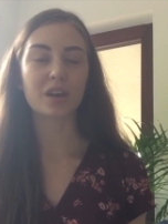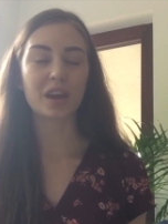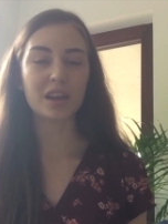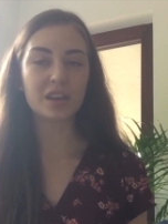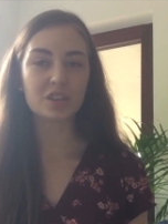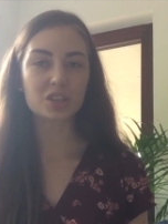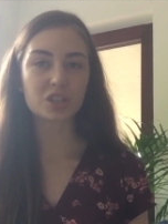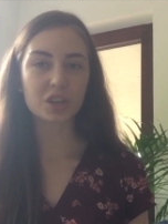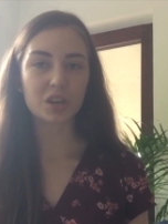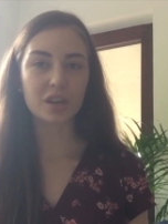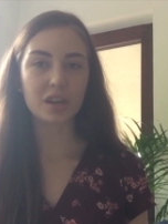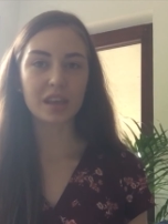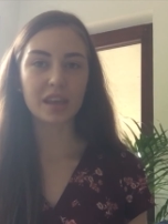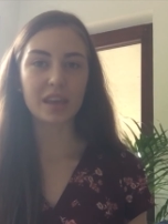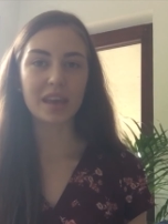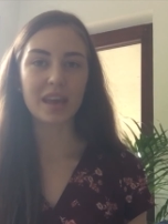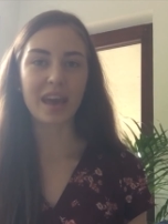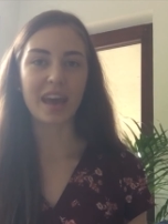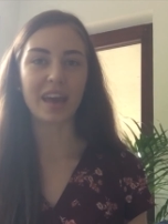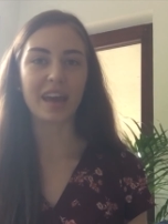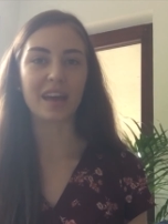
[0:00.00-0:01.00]
train
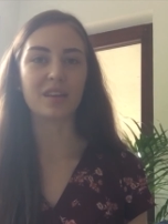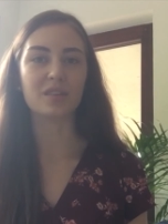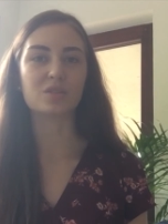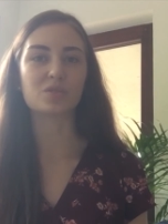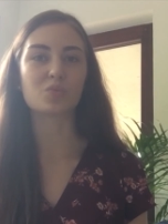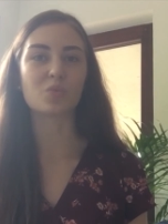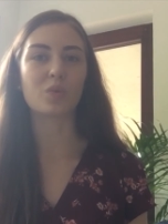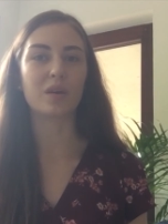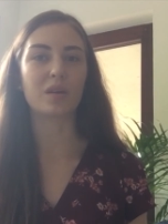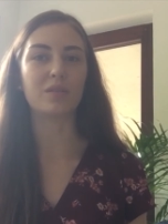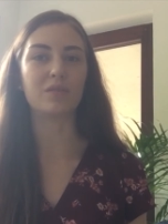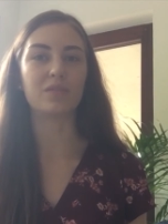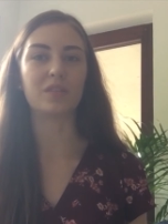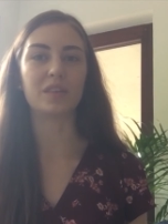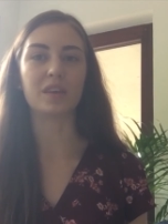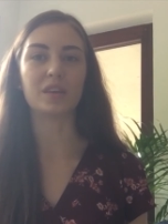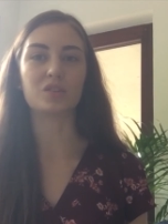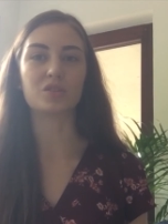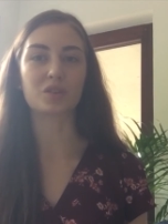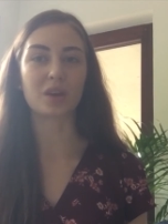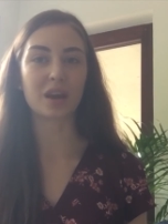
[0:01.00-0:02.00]
journey and one of
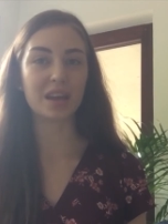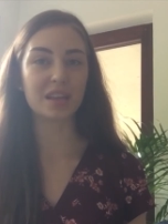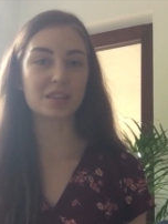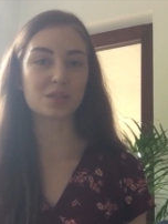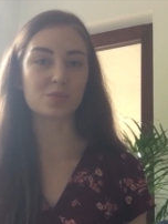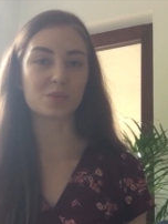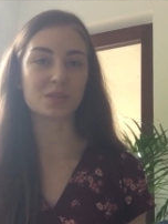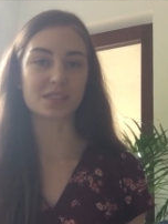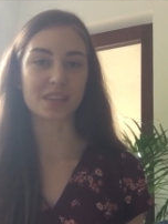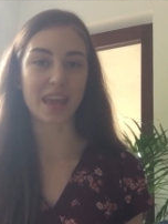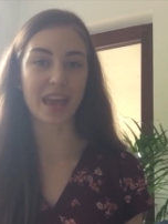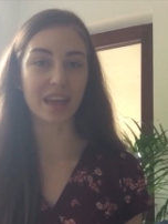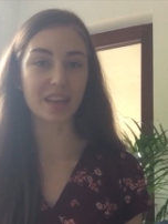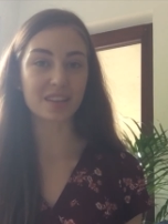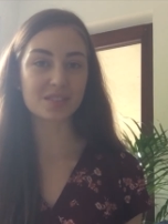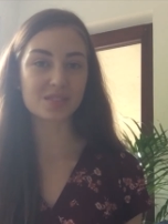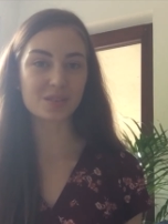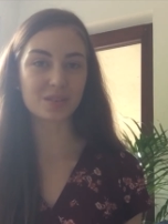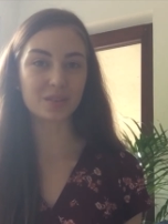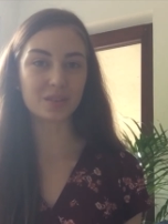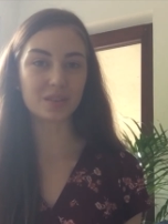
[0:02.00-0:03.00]
the trains was
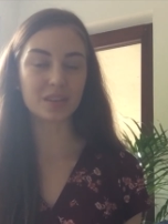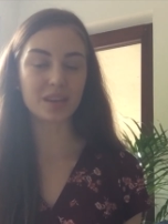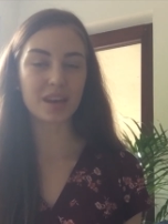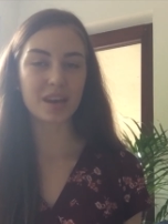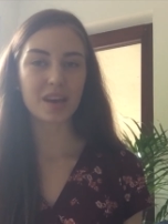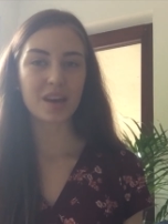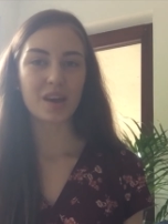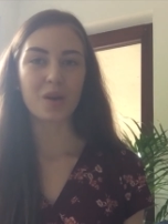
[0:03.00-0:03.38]
canceled.